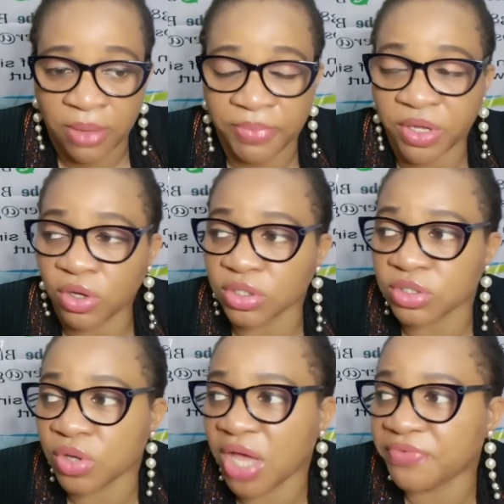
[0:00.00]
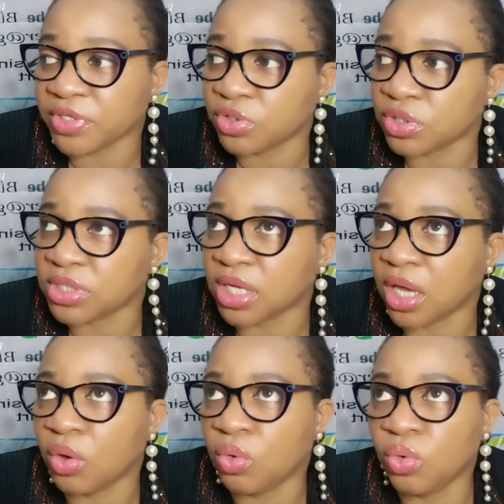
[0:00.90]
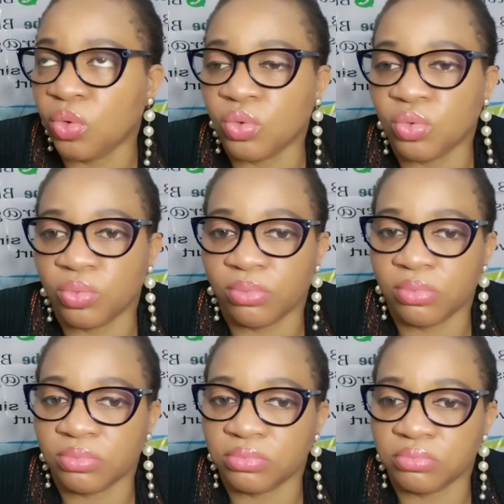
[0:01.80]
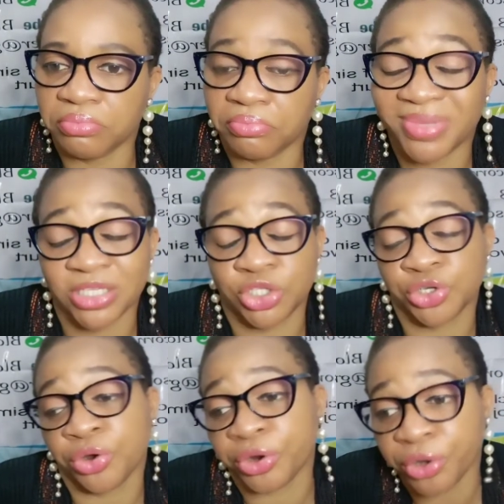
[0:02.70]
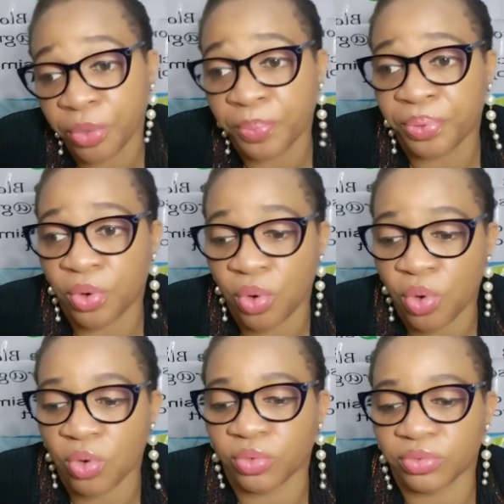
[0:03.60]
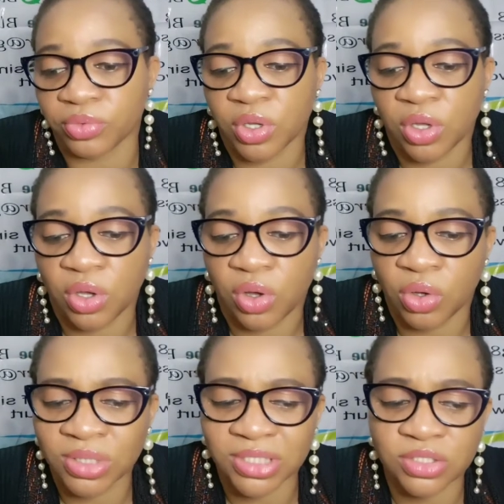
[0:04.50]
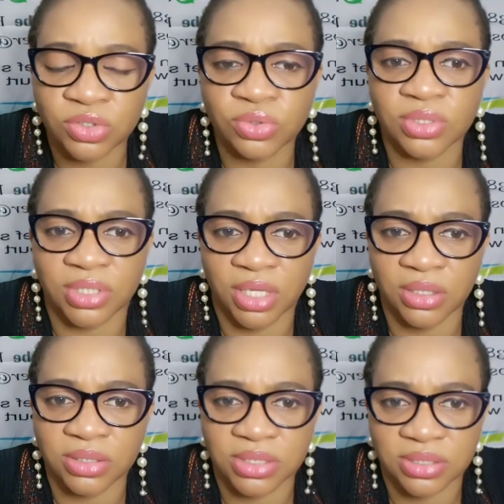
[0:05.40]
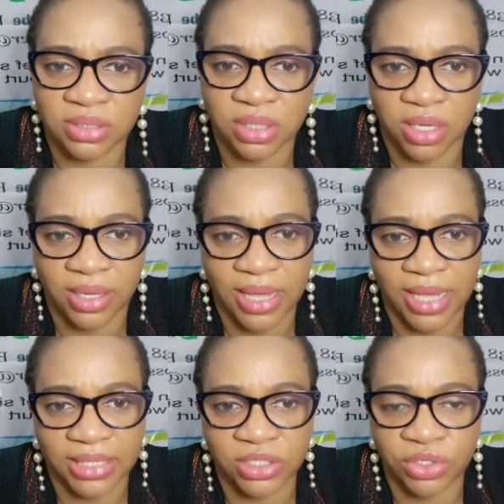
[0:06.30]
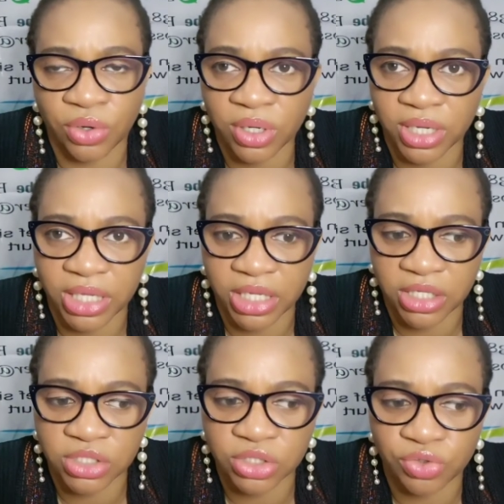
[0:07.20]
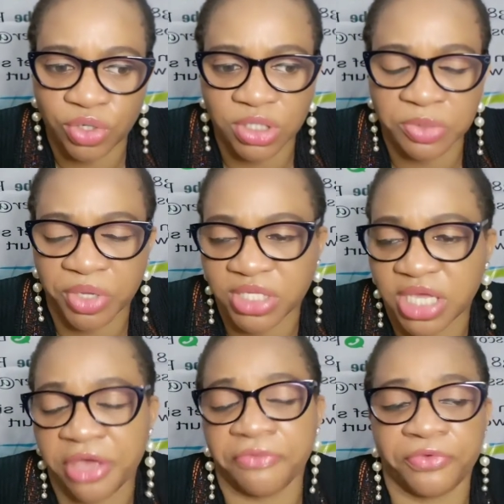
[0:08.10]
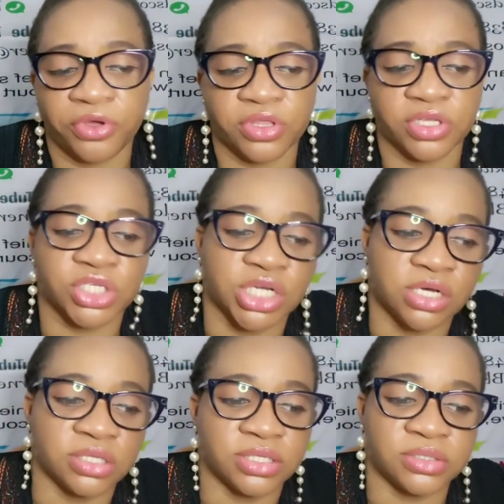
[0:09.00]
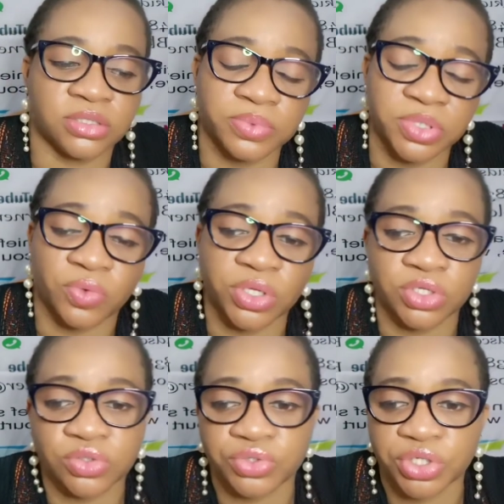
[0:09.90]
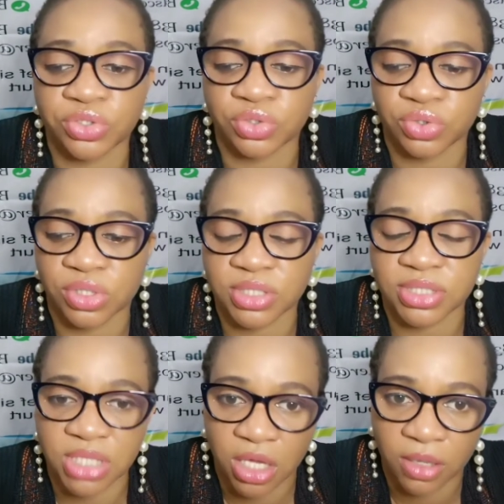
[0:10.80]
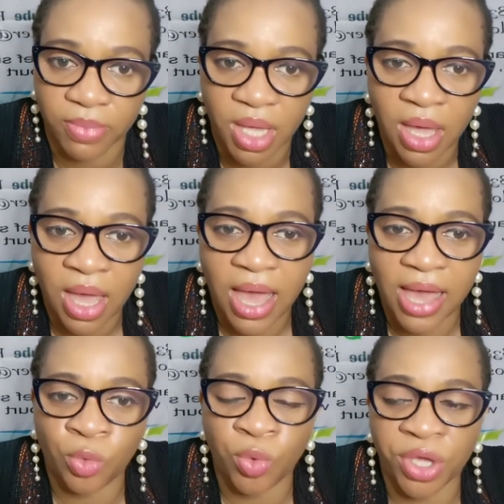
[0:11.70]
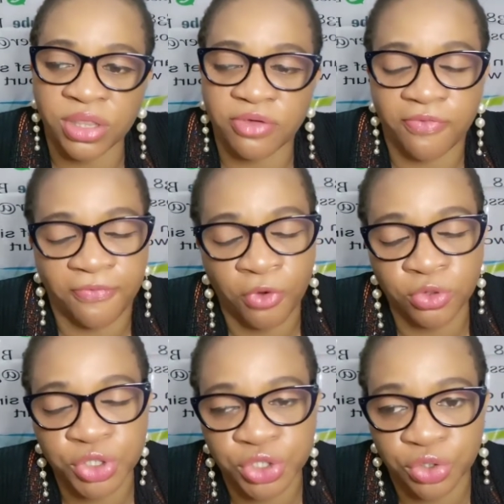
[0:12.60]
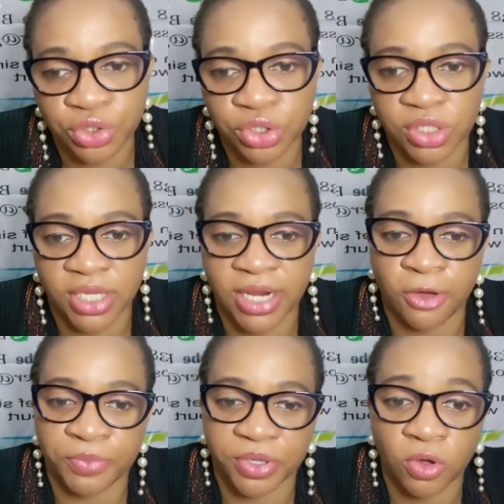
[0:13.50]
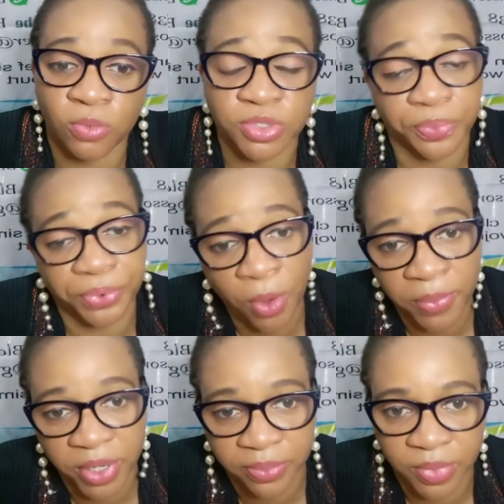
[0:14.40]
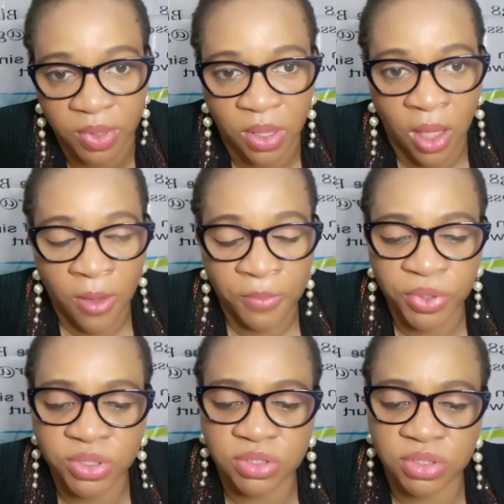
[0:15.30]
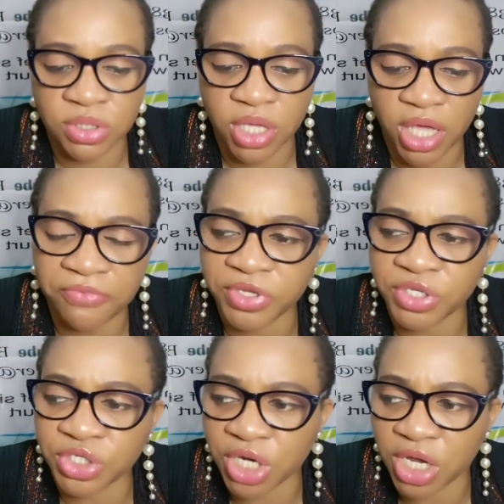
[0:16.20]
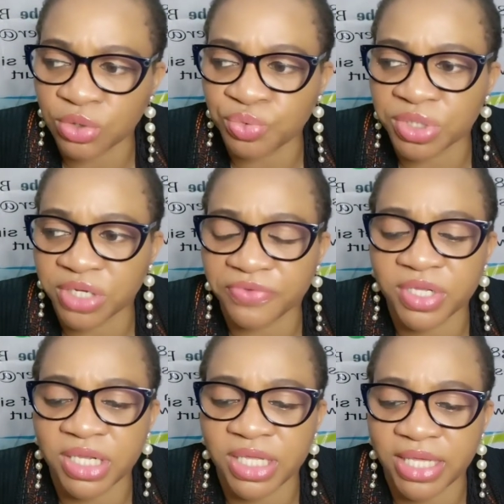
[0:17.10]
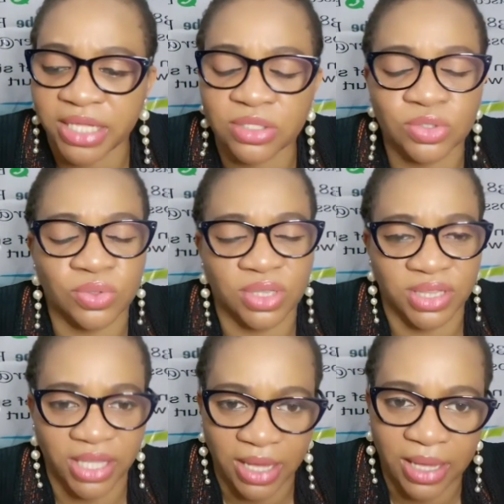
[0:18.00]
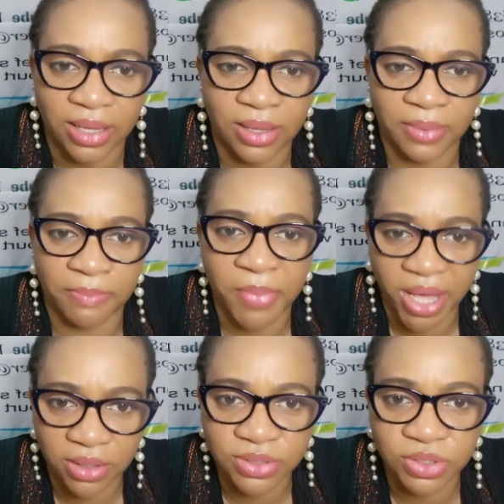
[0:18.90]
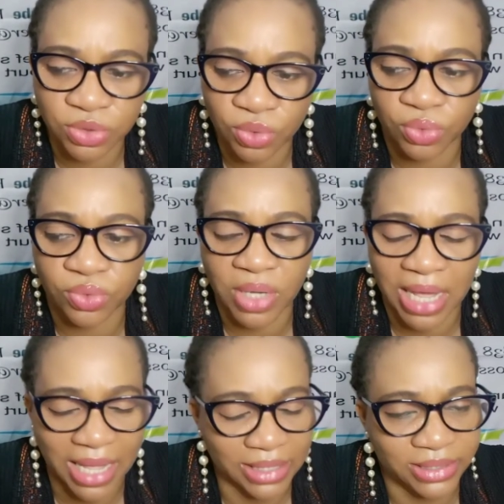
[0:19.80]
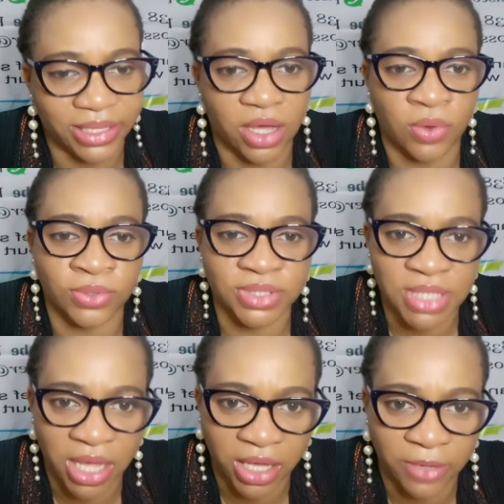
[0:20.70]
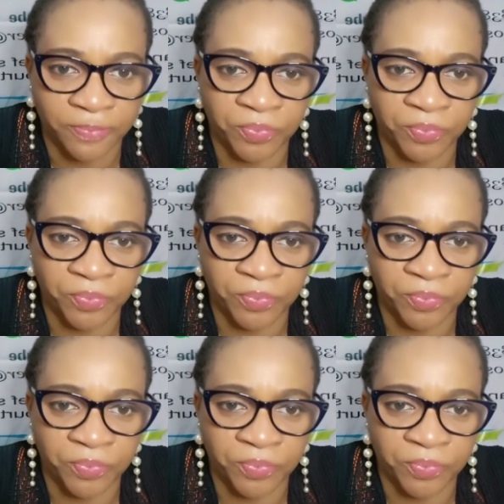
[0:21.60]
Because you have a daughter who matured up or understood things at a younger age, you expect every other child, the subsequent children, to do the same. And when they fall short, it now becomes a problem. But every child will definitely get to their milestone at their own time.